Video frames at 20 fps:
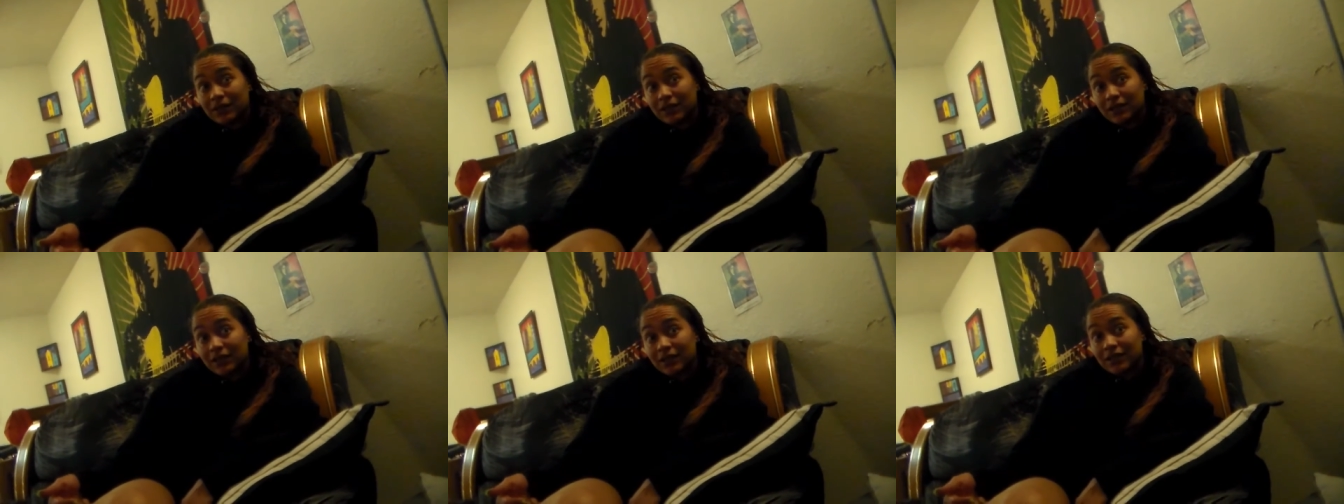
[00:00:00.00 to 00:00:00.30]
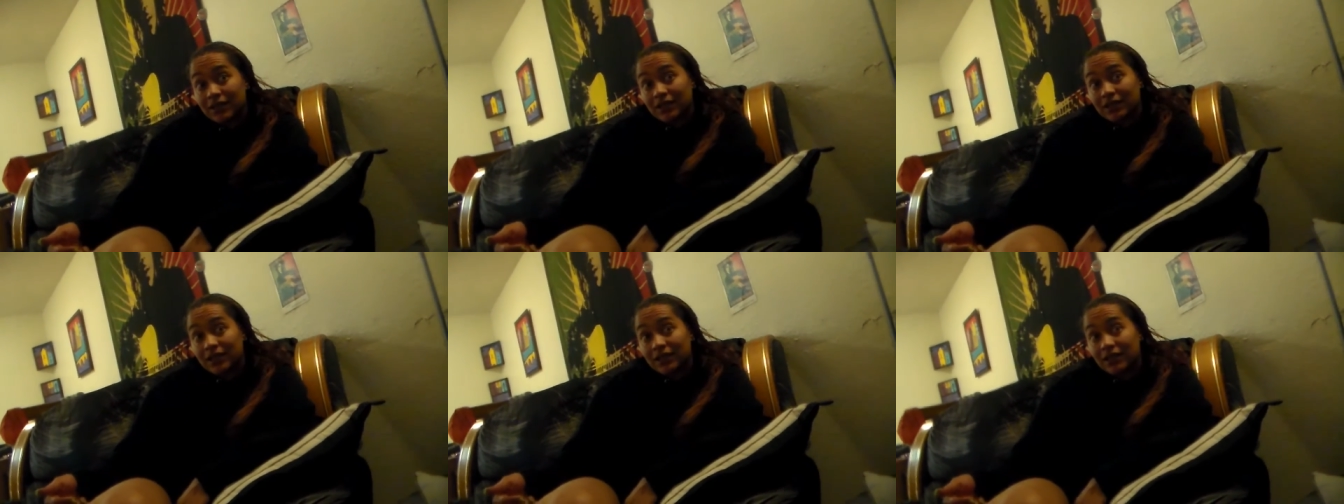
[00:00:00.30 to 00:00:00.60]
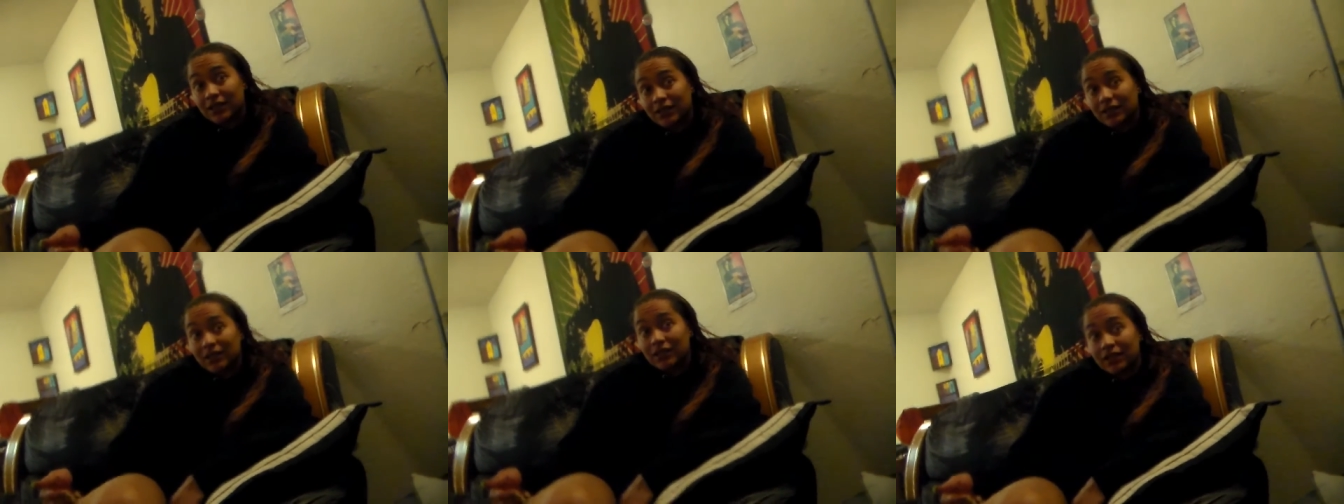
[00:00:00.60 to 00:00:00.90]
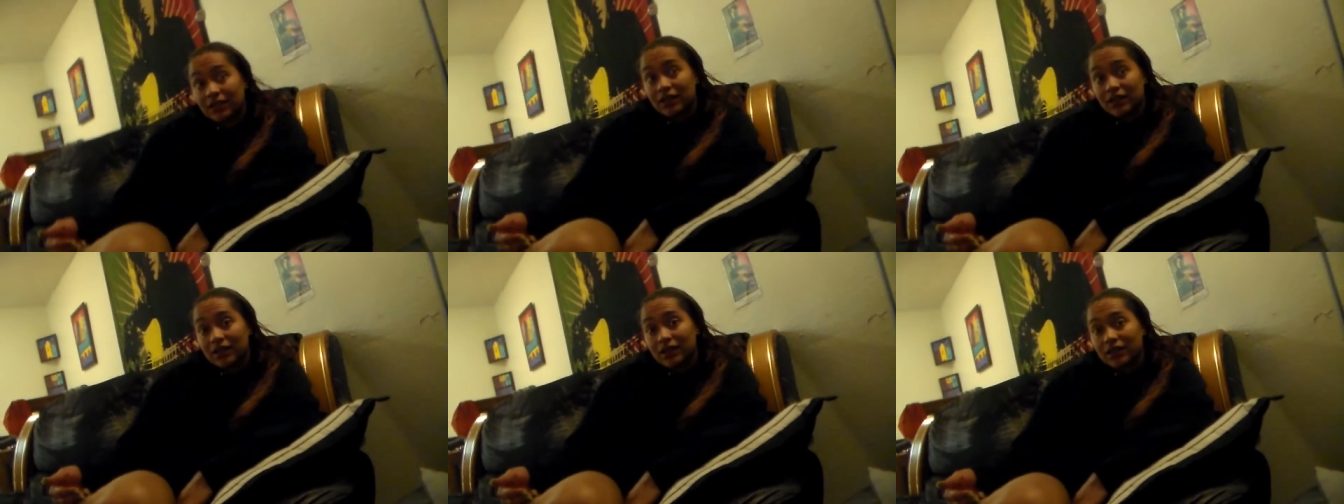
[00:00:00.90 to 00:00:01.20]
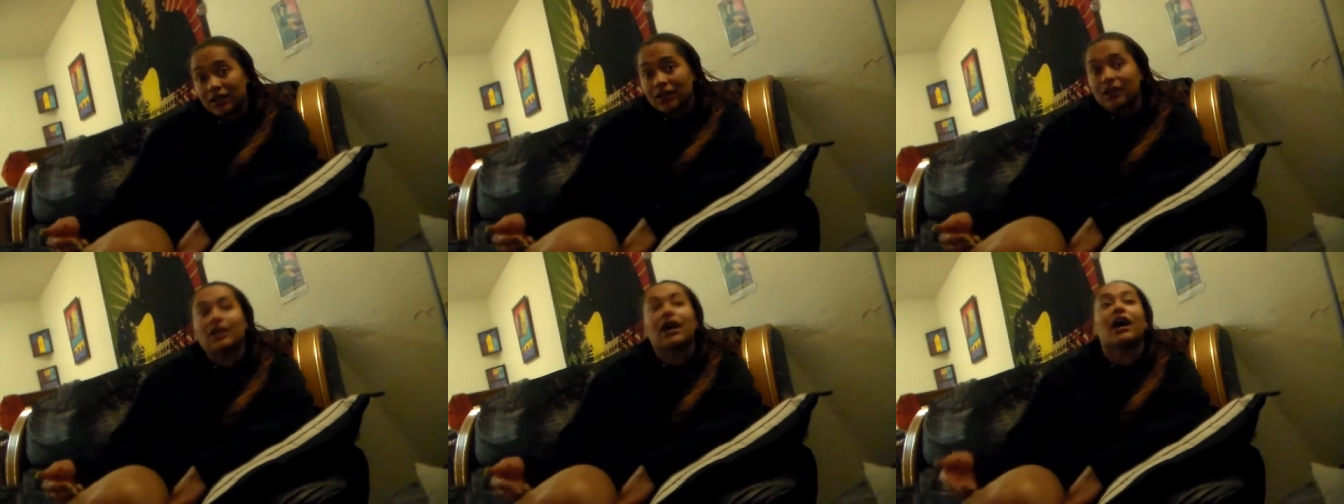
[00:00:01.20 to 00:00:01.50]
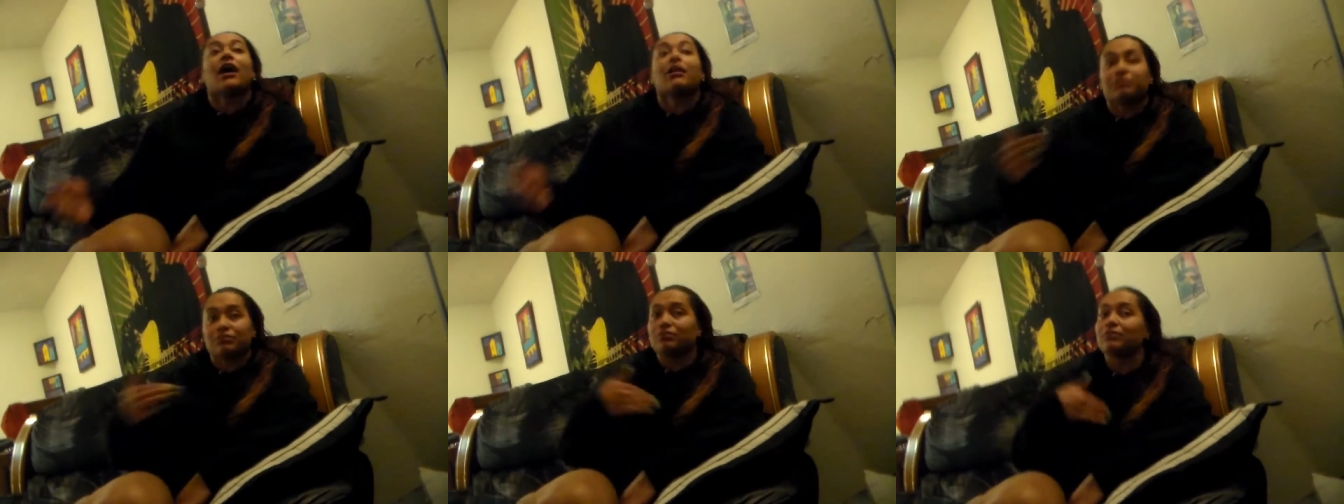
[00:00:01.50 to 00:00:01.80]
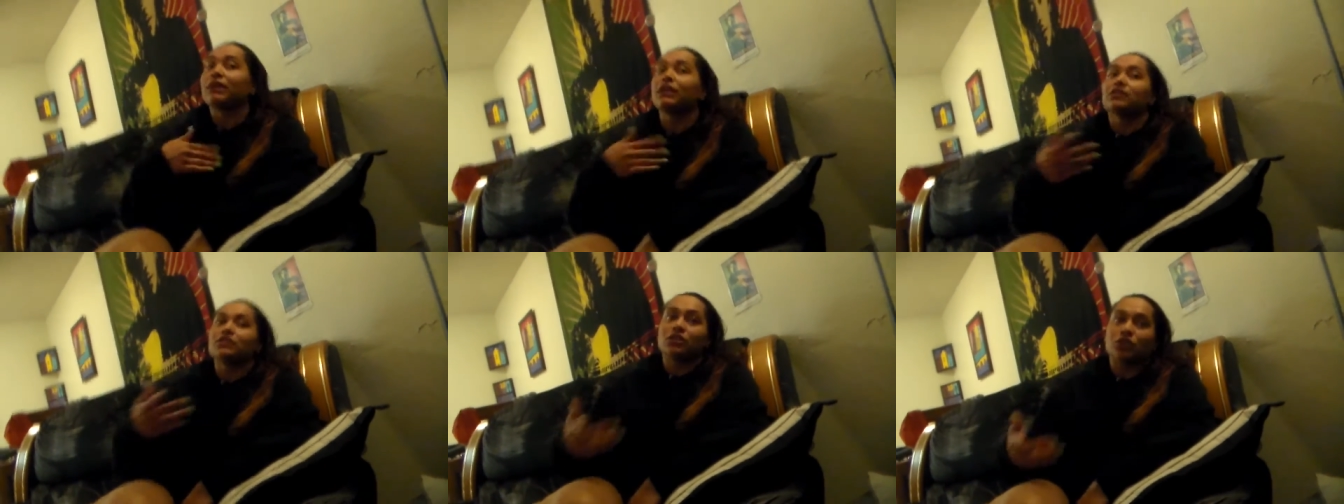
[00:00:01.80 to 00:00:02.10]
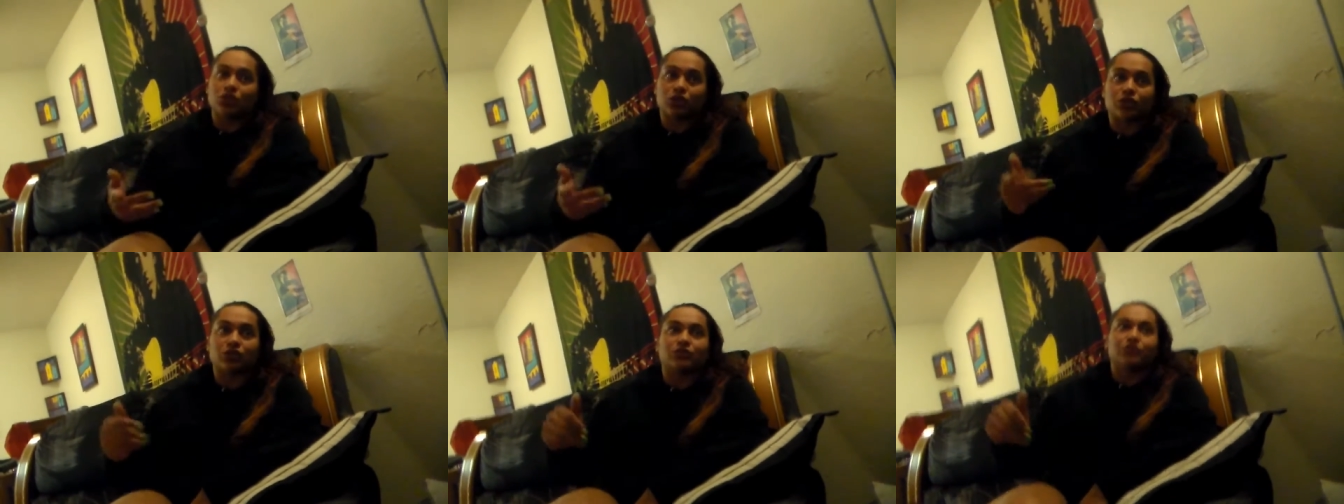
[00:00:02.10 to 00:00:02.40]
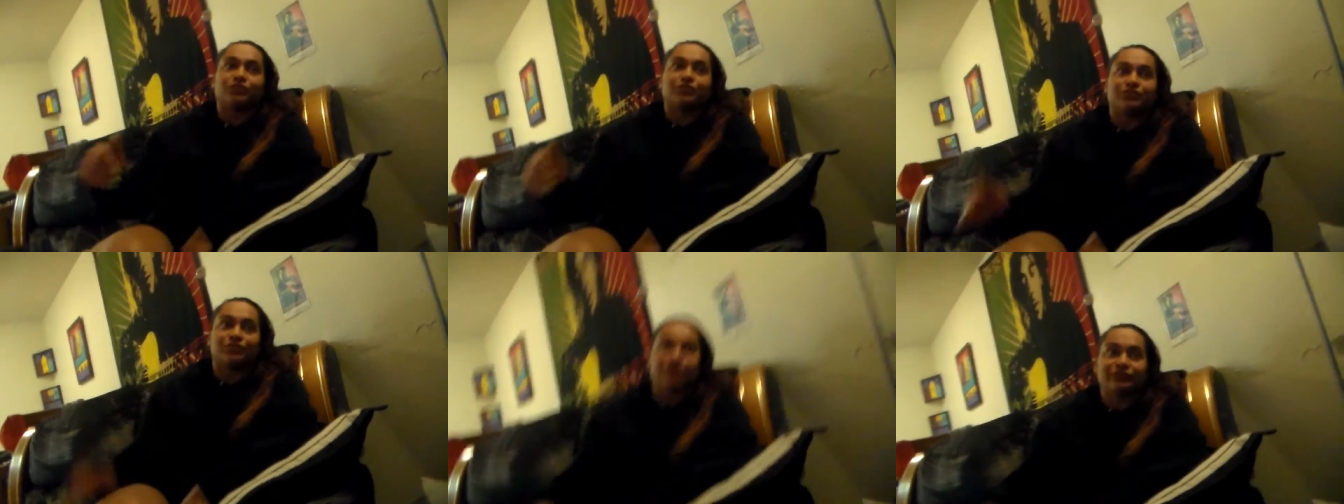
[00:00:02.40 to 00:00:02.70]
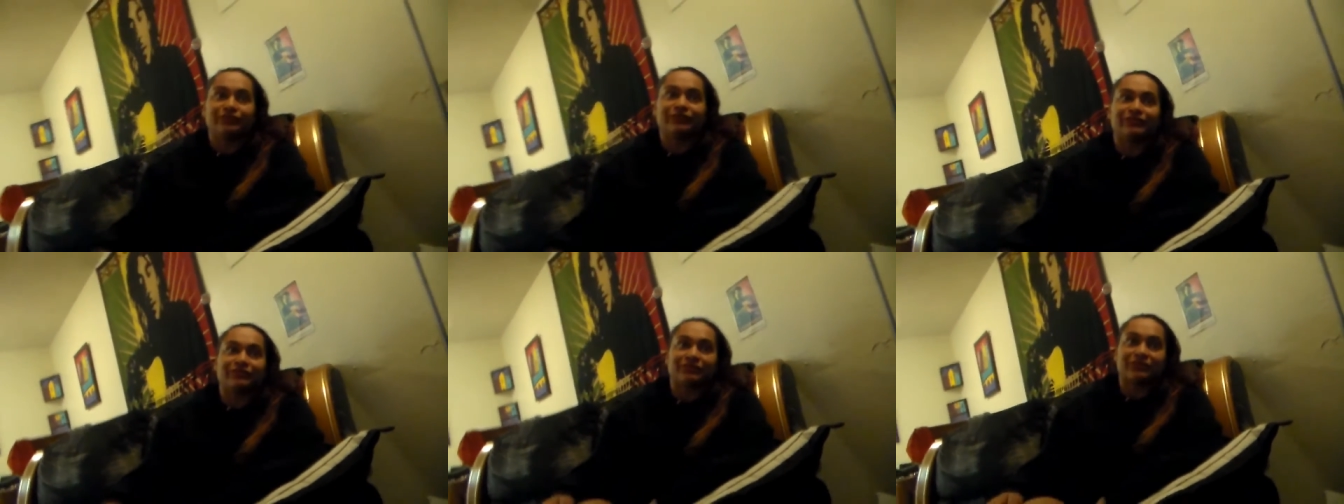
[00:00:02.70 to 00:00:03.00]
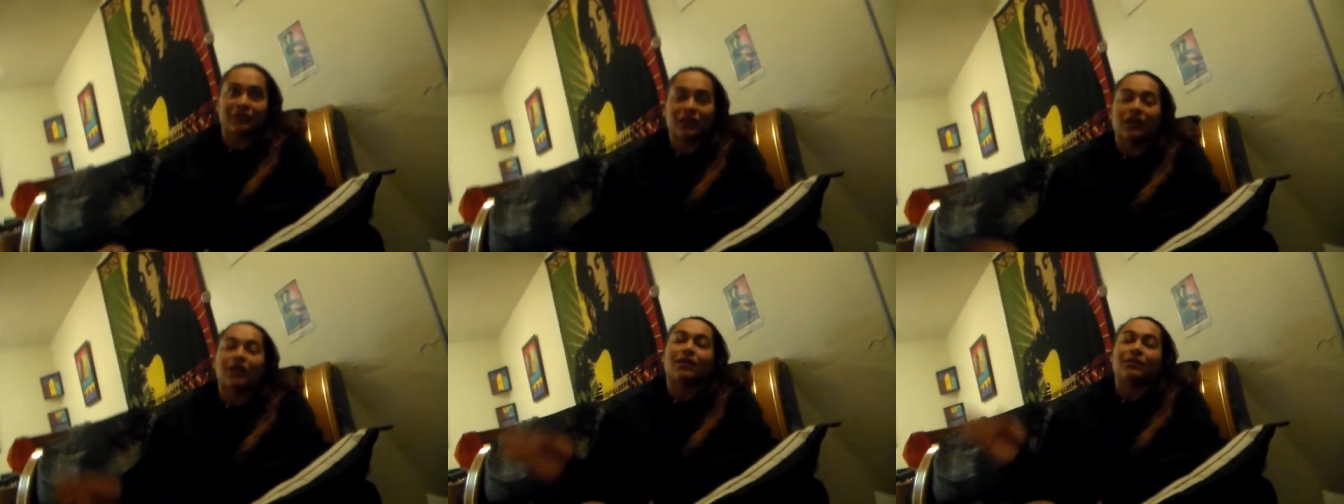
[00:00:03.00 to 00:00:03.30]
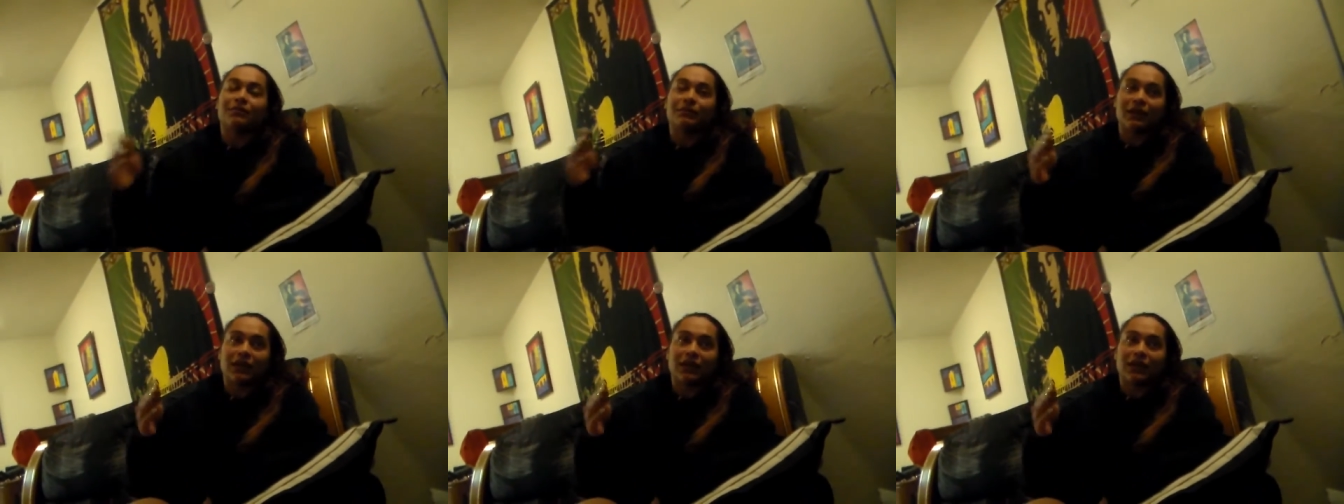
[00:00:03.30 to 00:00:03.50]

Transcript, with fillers: I forgot to bring me the too. fucking trash bags up.